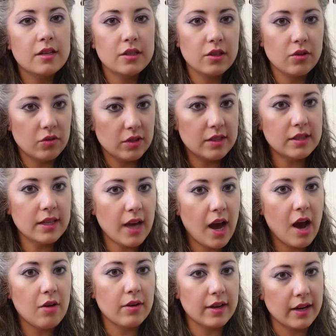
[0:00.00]
to see
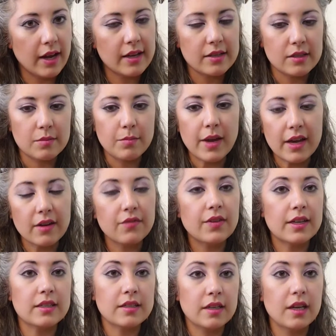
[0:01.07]
how it has
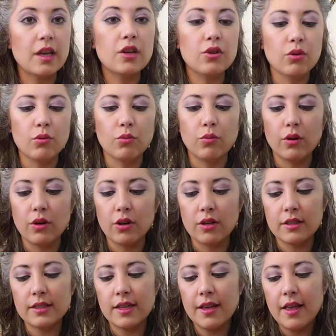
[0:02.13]
manifested in your world.